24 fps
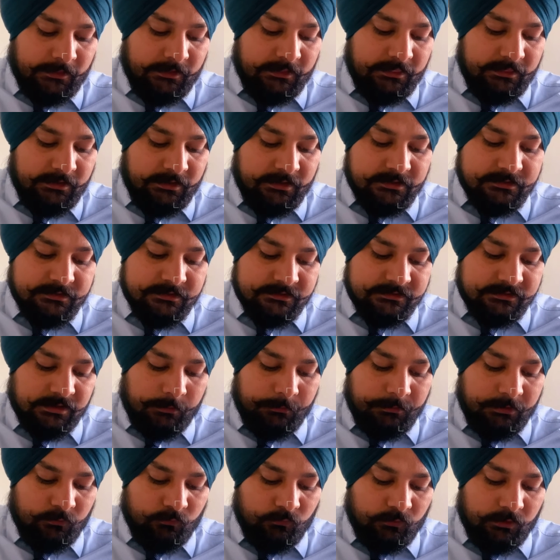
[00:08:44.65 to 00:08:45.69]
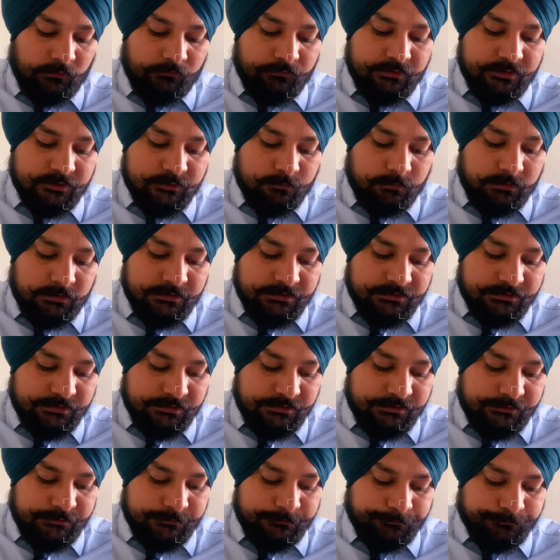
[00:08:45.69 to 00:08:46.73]
Let us examine one of these
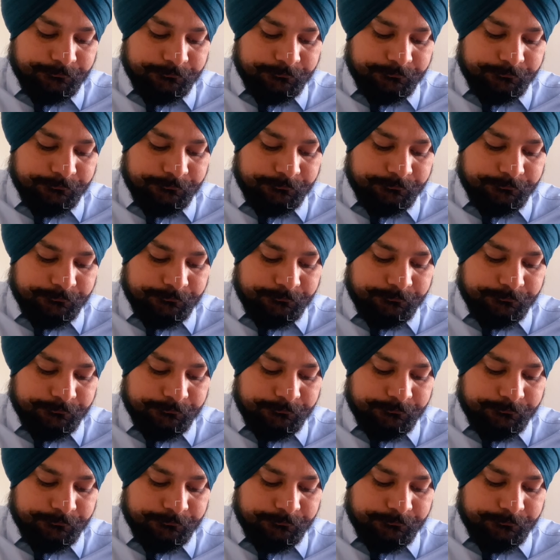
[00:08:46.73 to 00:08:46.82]
places,